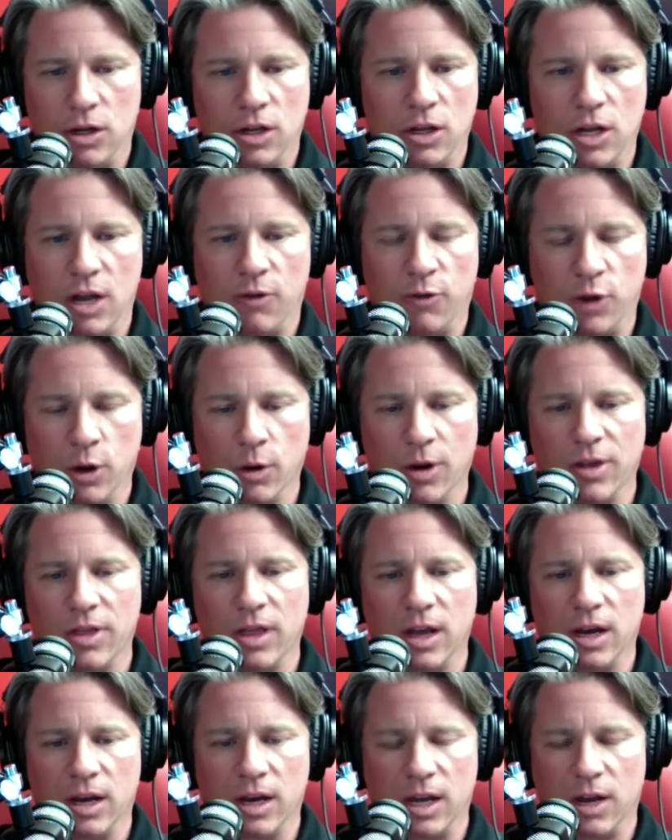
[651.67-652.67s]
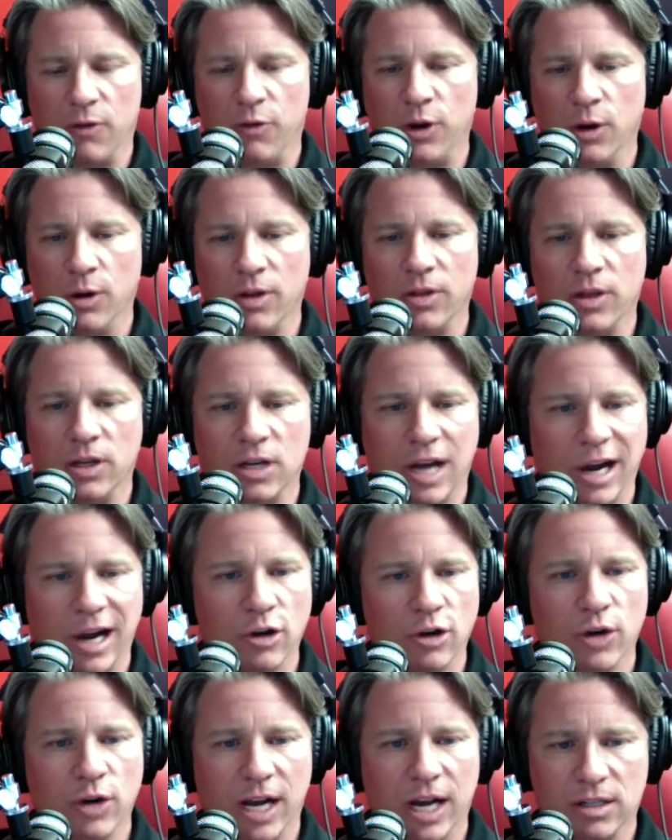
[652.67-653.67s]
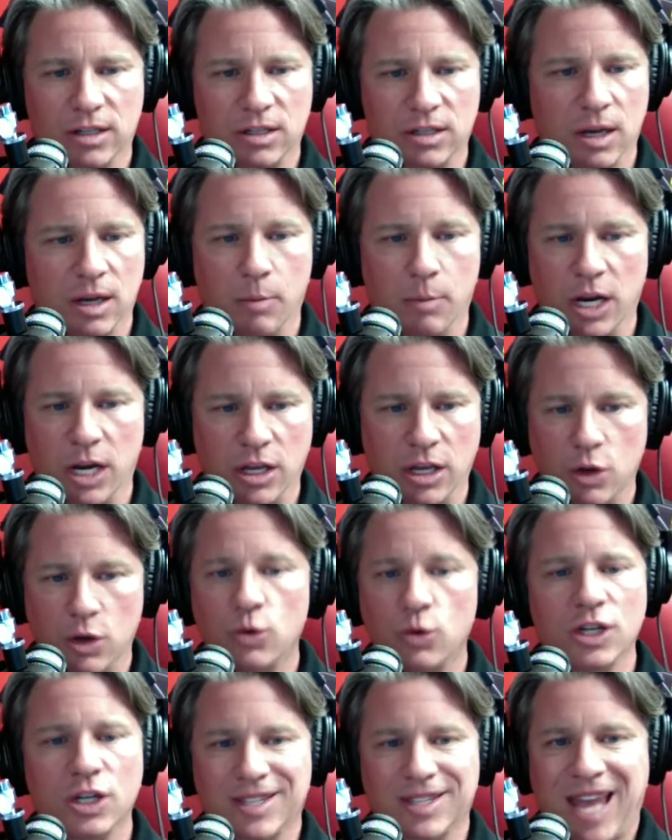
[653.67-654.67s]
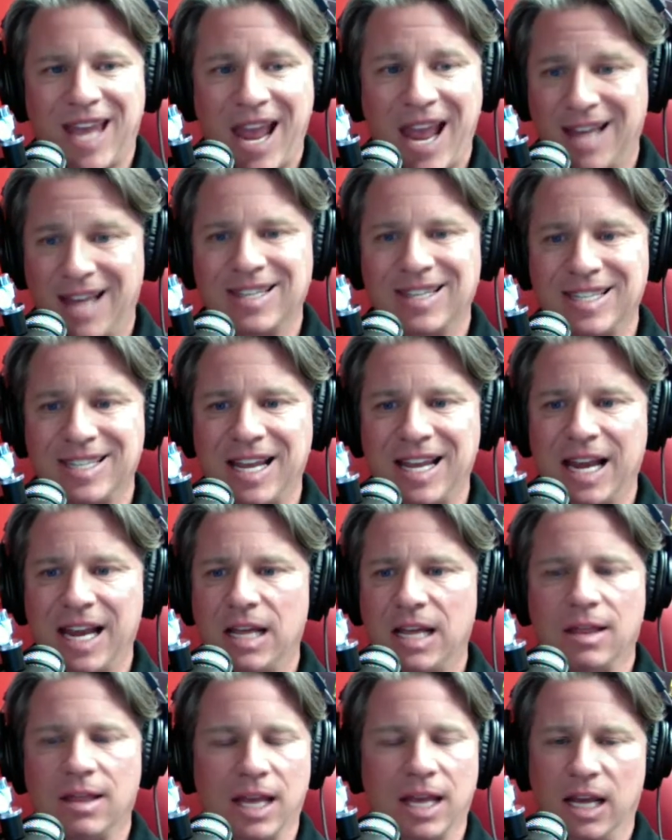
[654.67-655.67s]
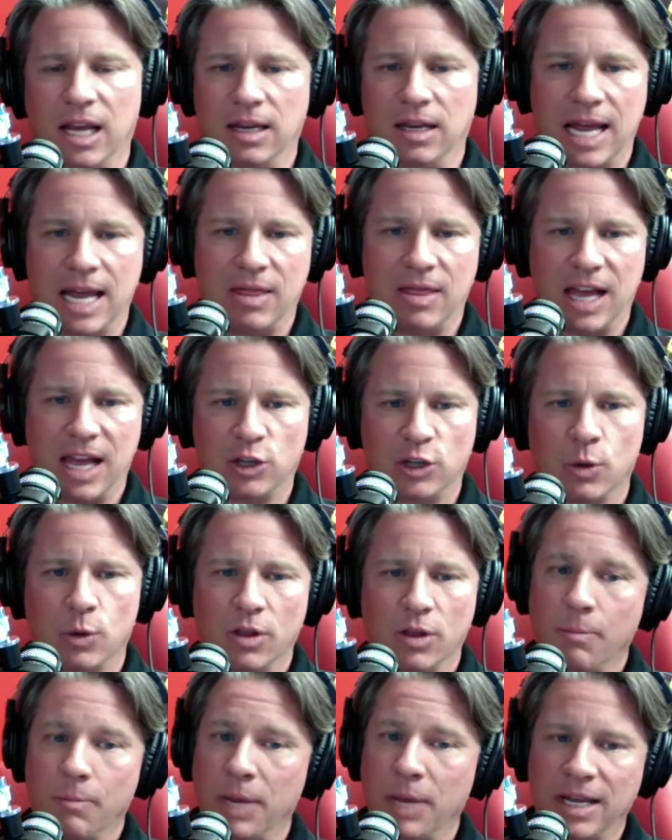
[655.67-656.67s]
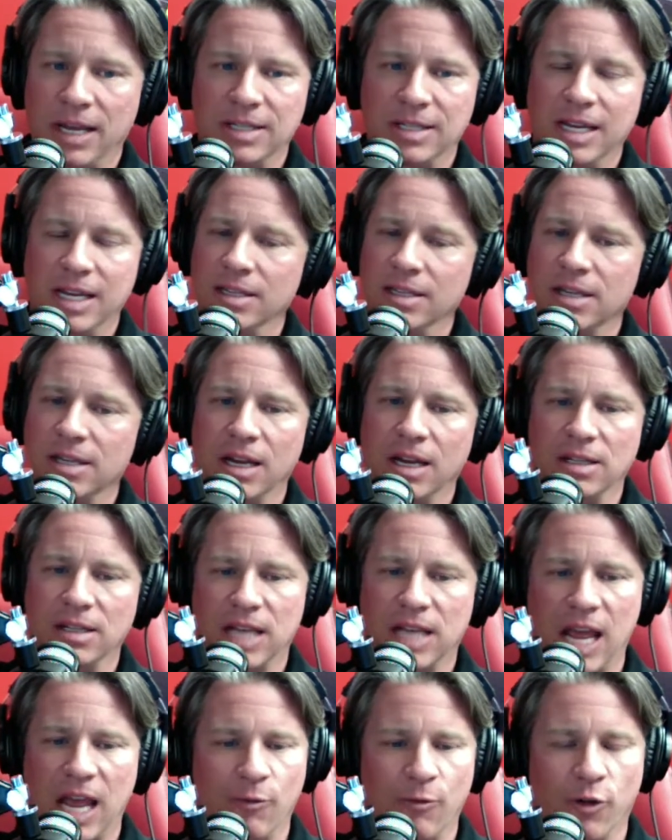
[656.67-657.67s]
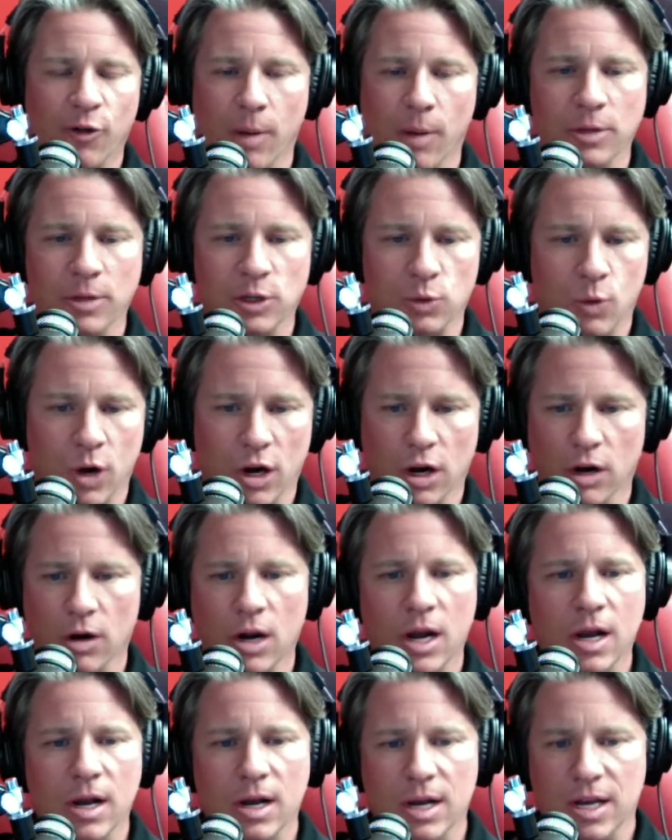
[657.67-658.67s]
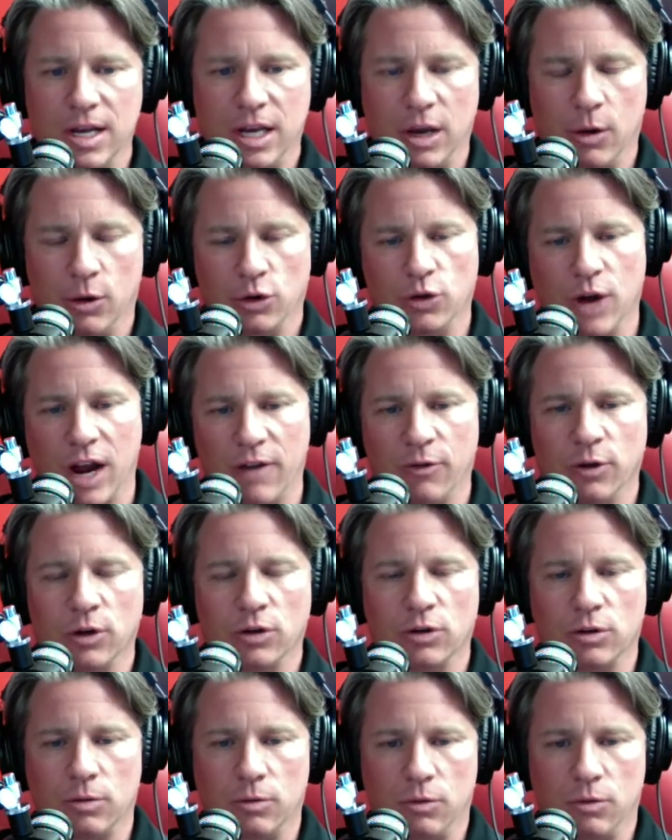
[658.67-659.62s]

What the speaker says: if you're in the tire tracks of somebody, you just can't see anything. And that's where the biggest incidents came from, is where, a driver